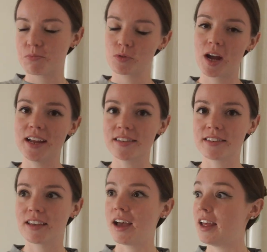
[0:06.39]
bright
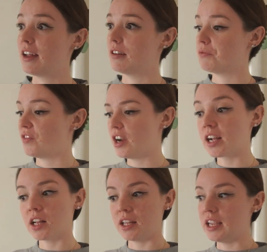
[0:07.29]
and
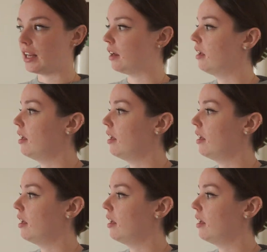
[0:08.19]
very clean.